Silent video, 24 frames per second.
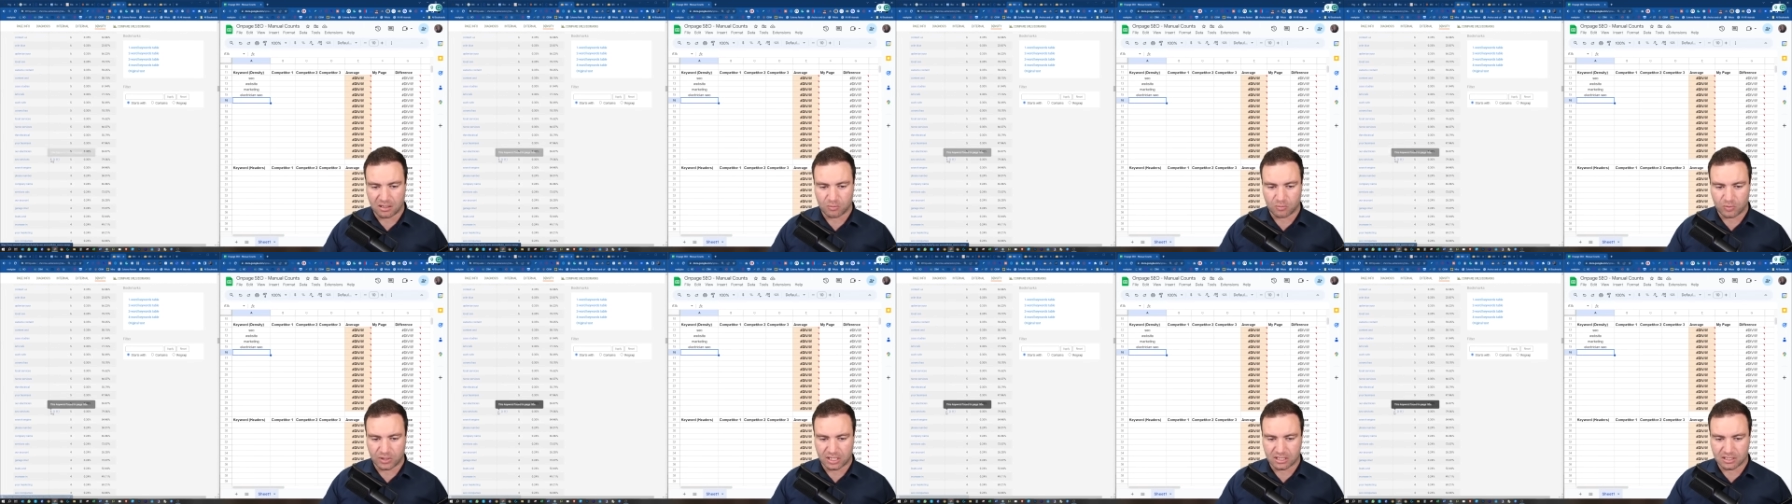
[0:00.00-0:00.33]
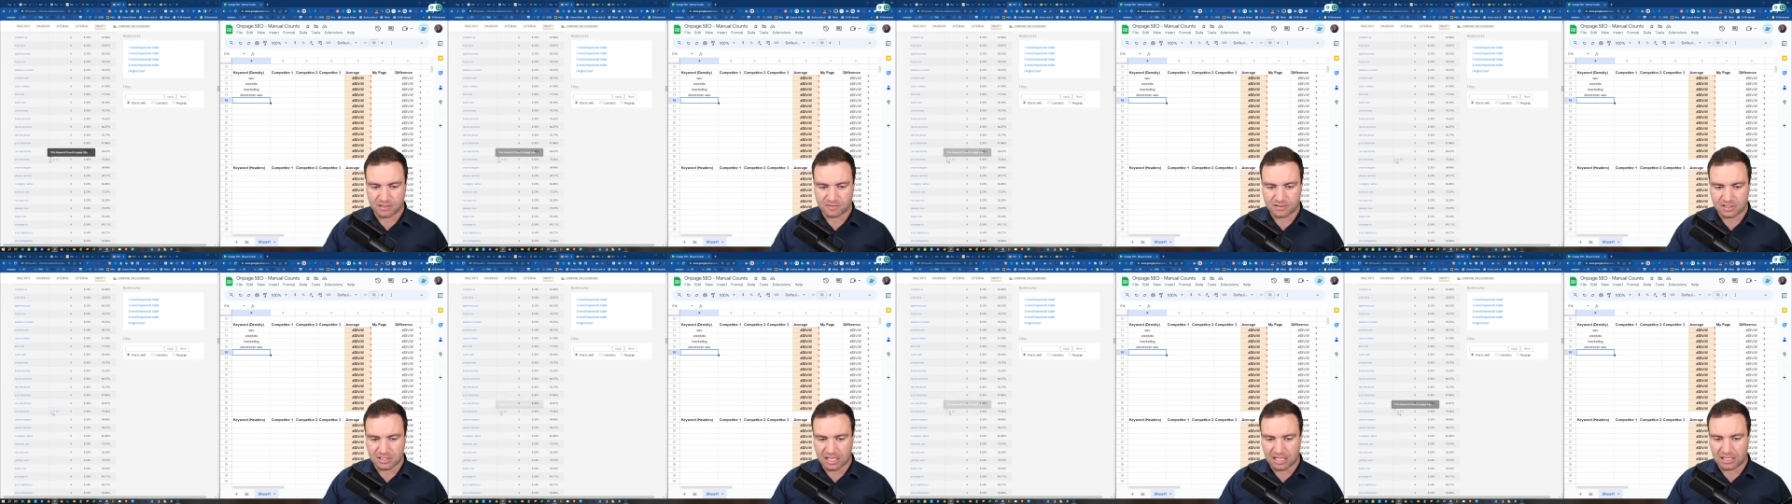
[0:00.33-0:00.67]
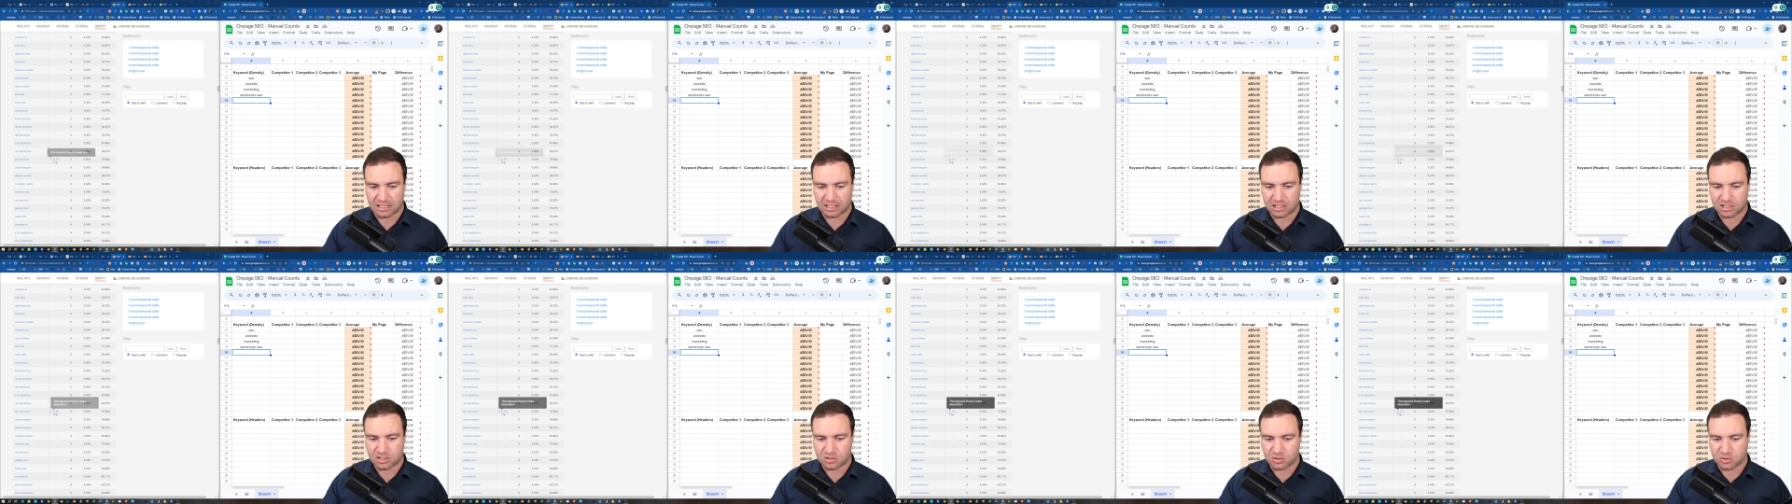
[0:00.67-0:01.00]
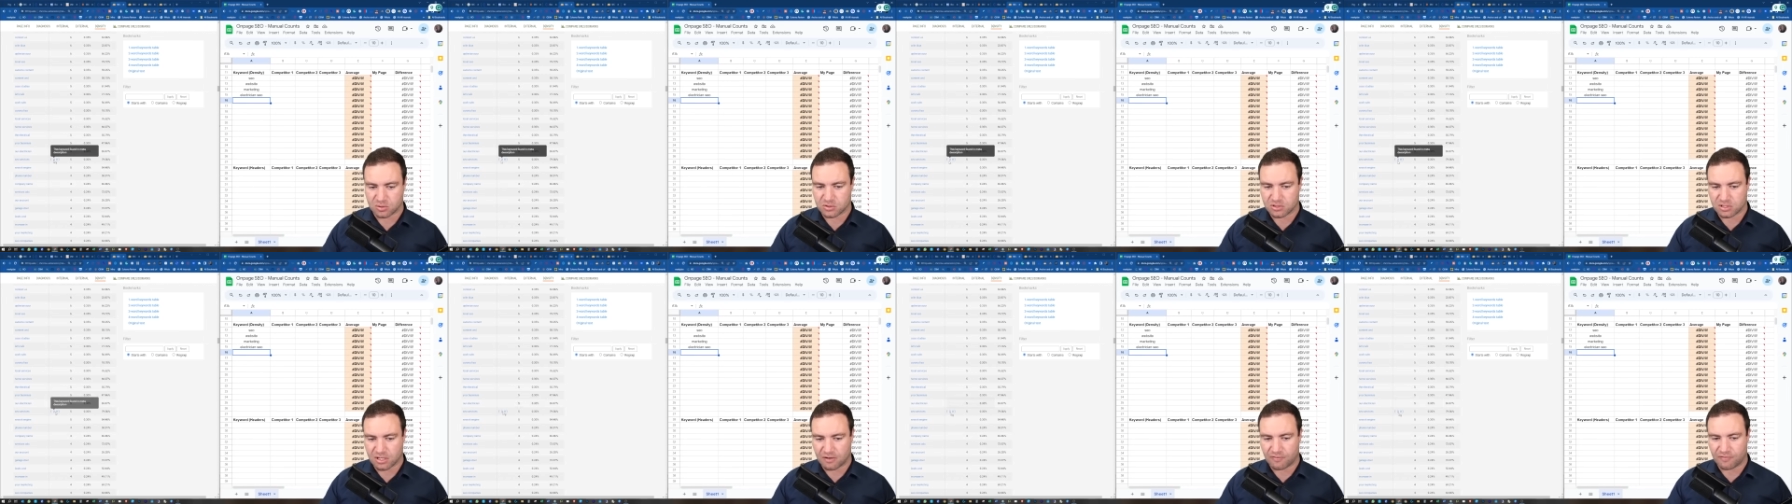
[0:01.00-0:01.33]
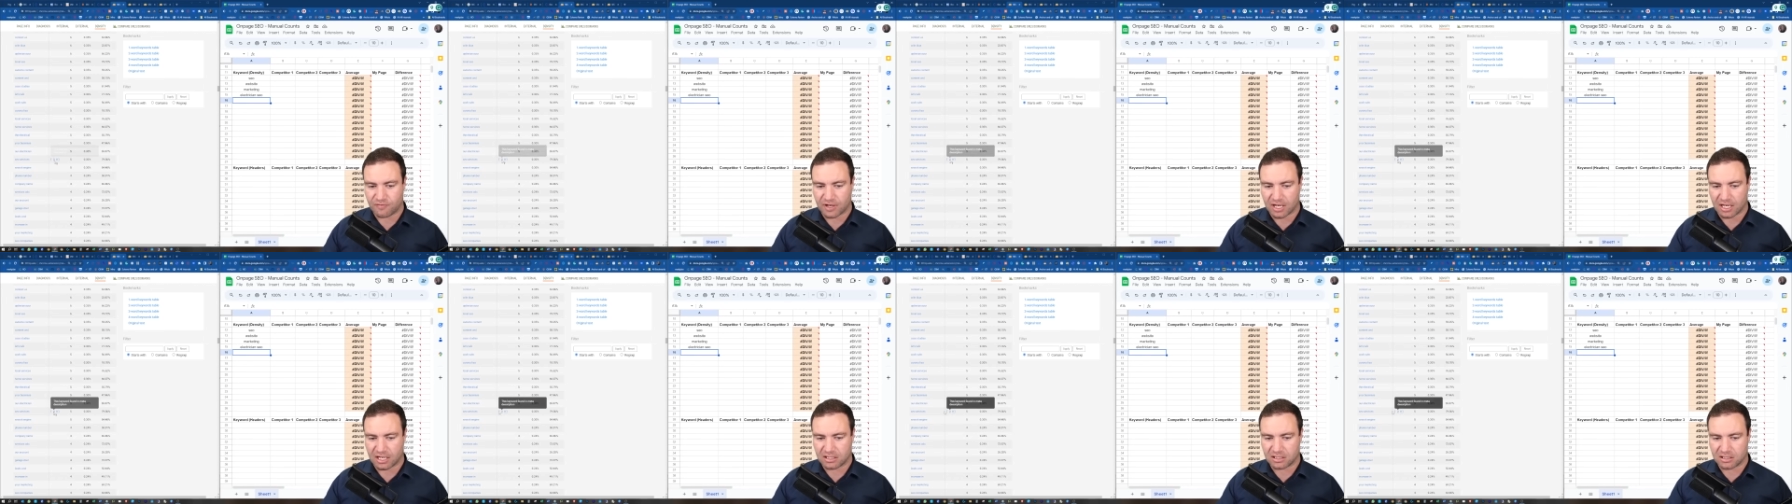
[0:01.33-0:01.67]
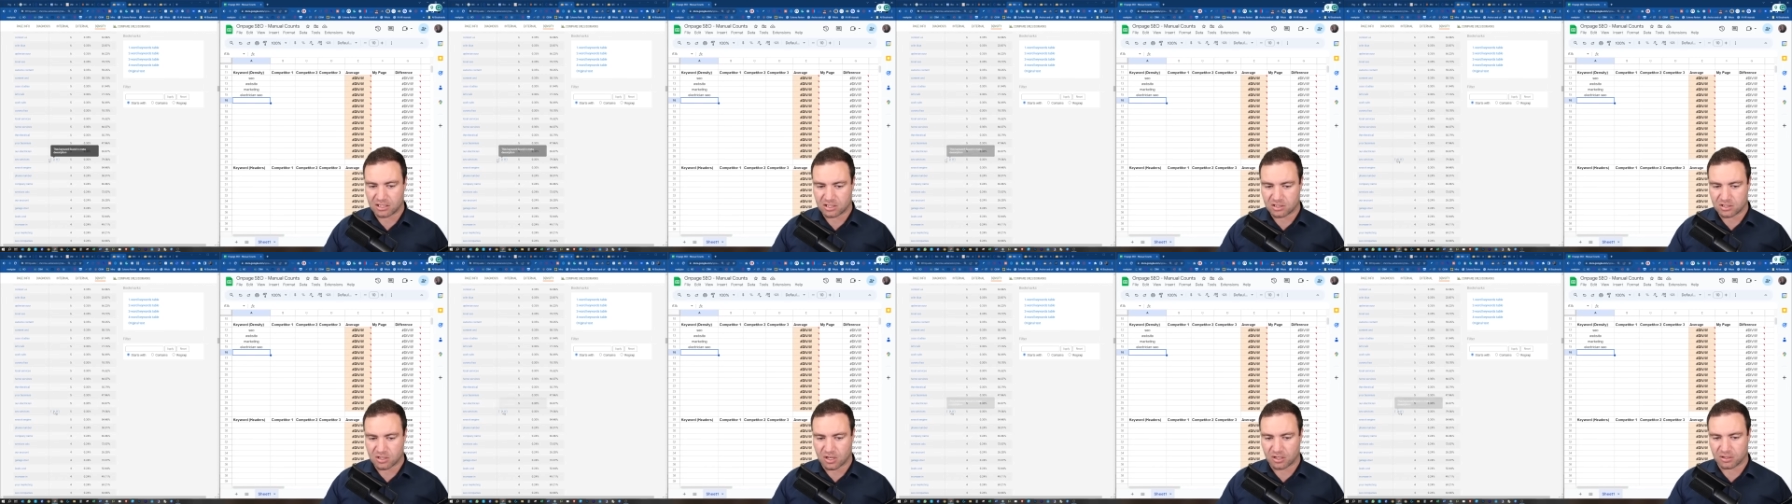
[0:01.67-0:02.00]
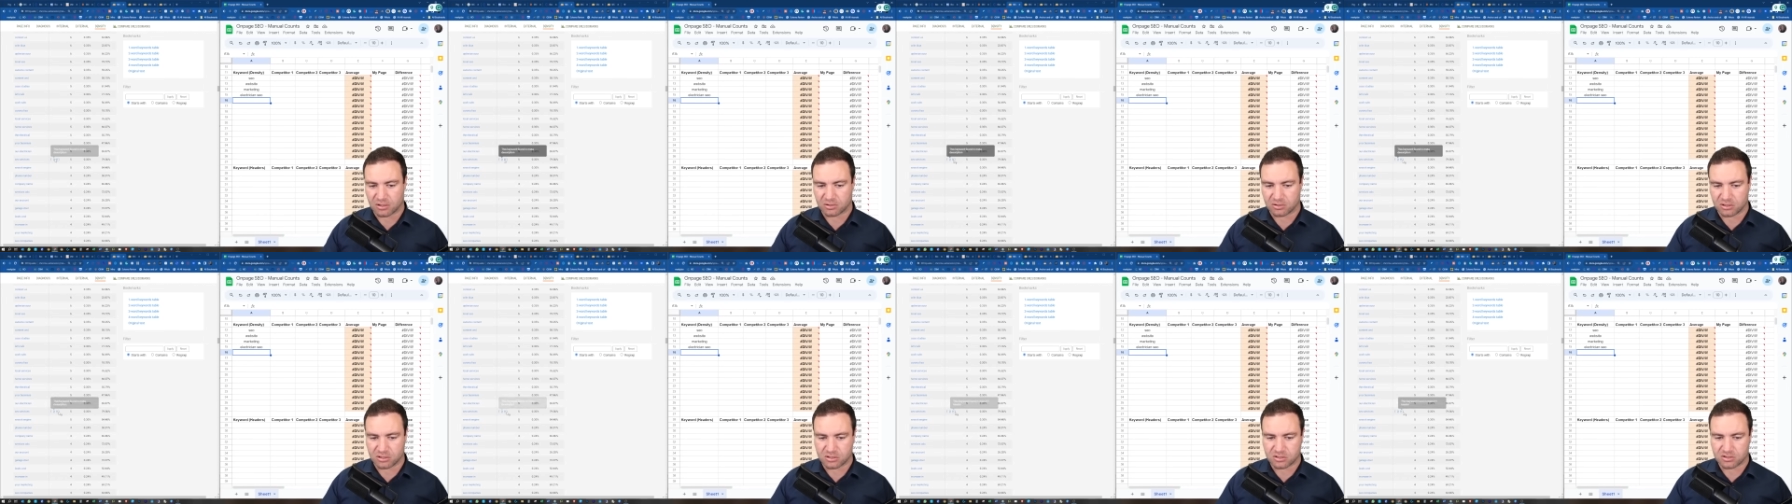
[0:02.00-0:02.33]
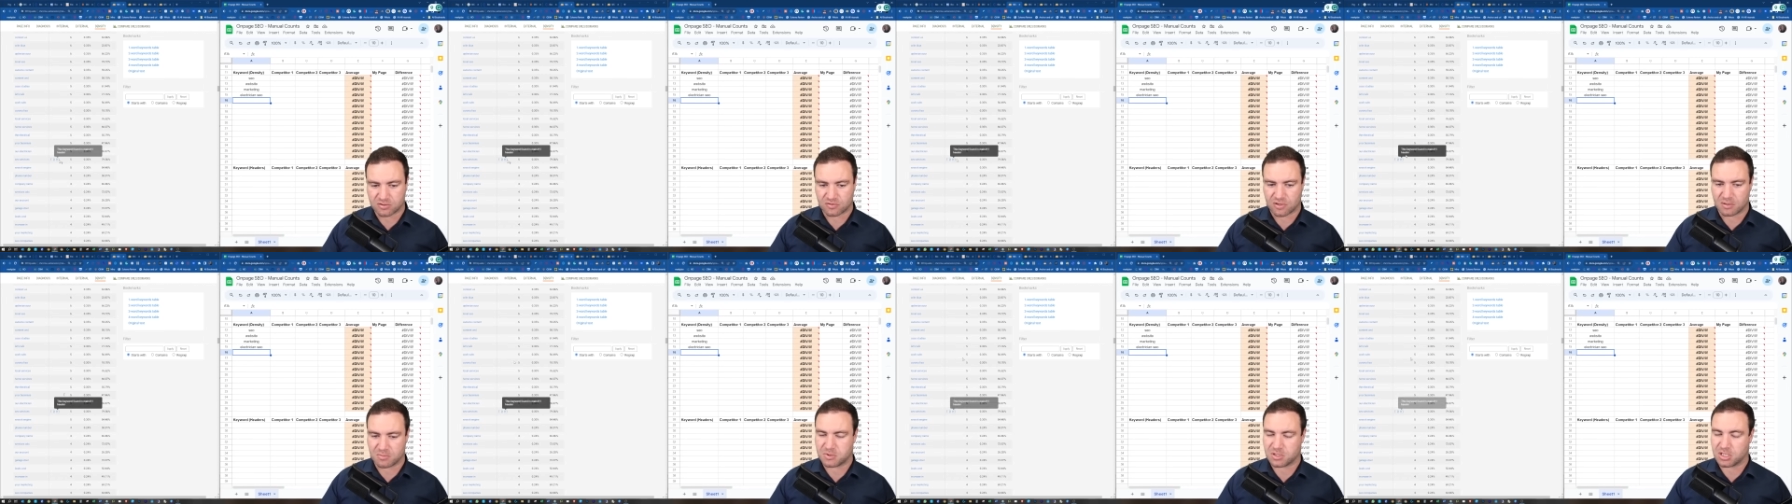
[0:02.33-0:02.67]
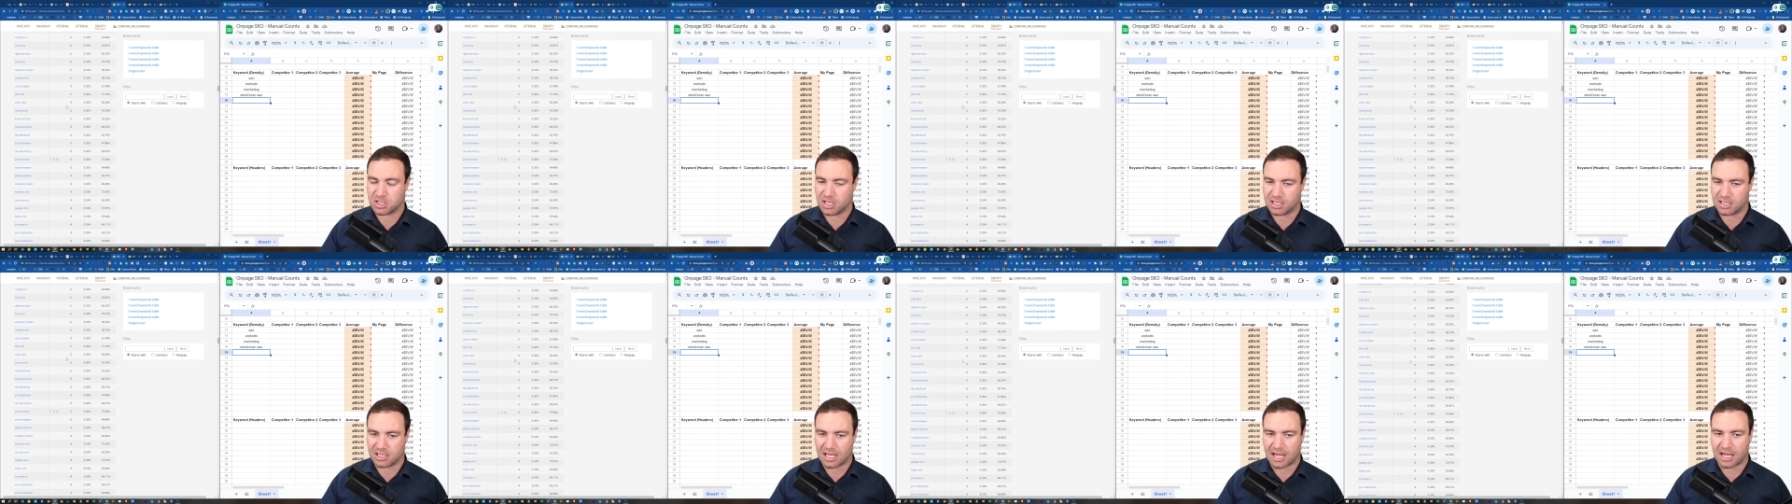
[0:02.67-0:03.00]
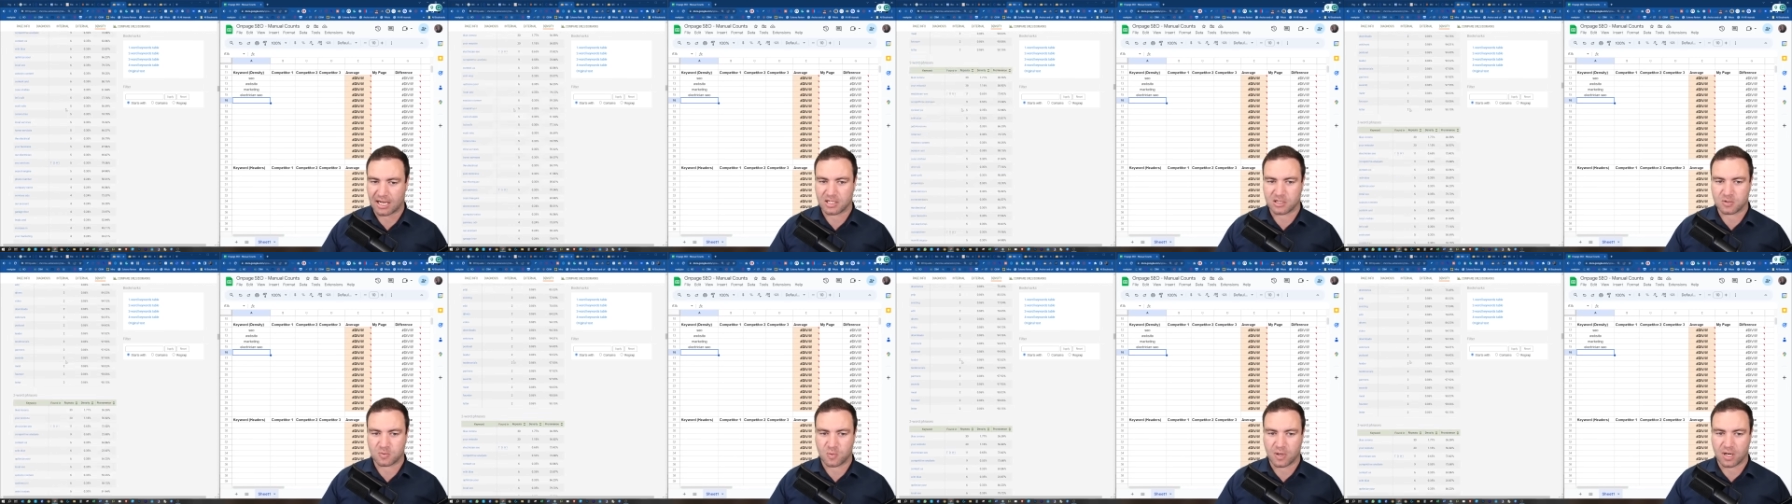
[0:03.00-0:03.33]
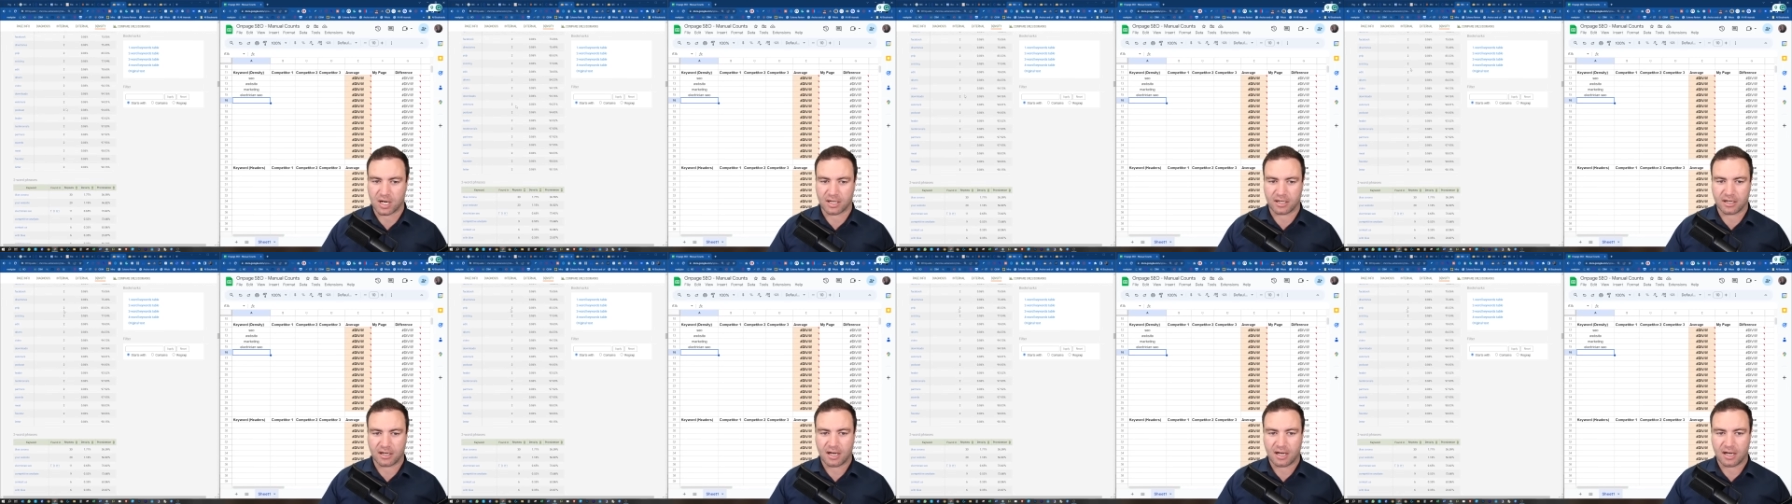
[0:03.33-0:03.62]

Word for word: we can see that it's also found in the title, the description, and the H1.